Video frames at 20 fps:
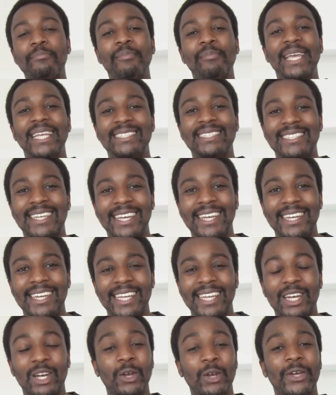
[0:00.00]

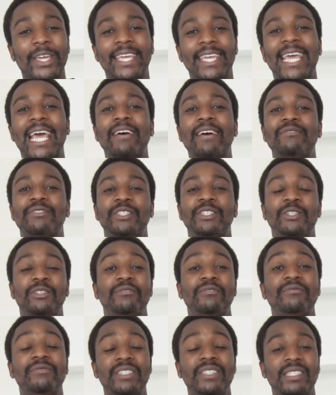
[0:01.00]
maintaining and looking after your
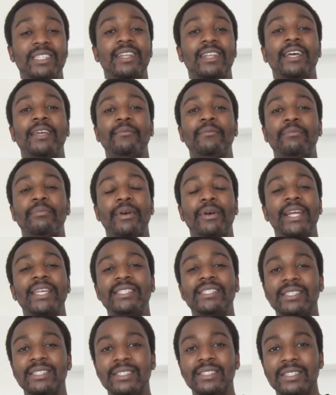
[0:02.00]
Invisalign
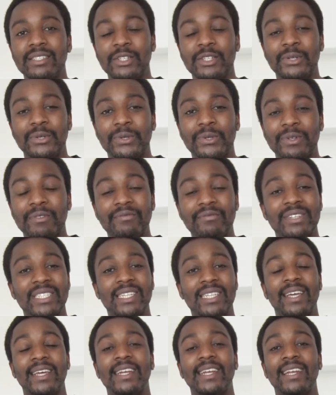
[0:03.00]
braces, your
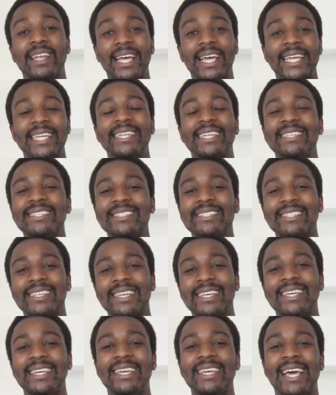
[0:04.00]
Invisalign aligners,
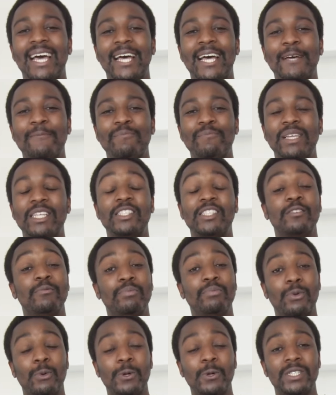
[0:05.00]
it's
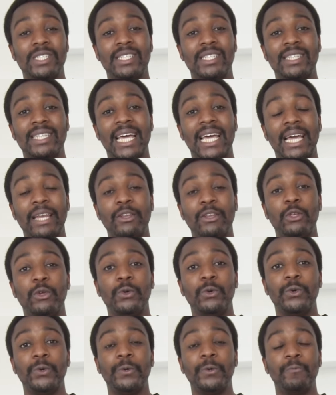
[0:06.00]
important that
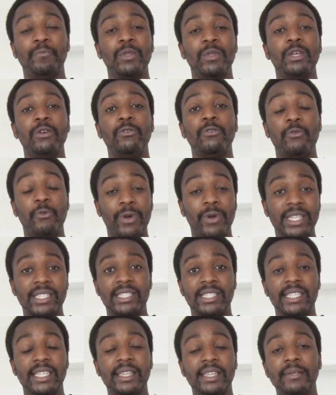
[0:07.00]
you're
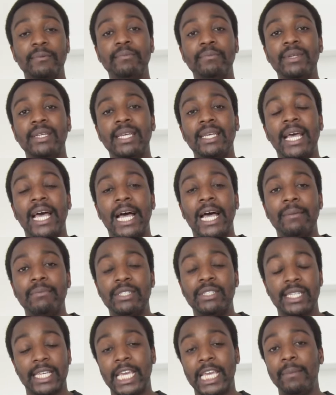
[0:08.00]
rinsing them
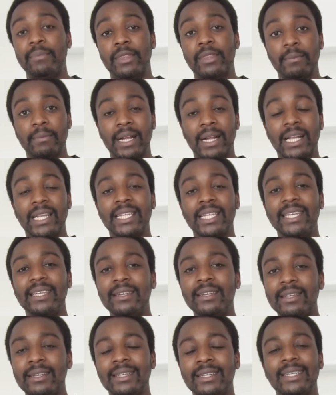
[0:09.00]
to keep them
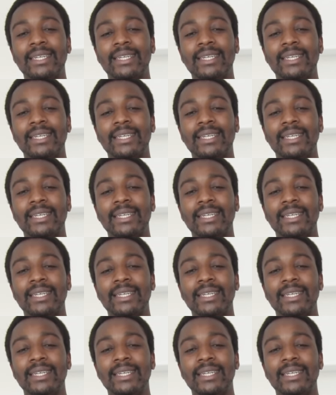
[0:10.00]
clean.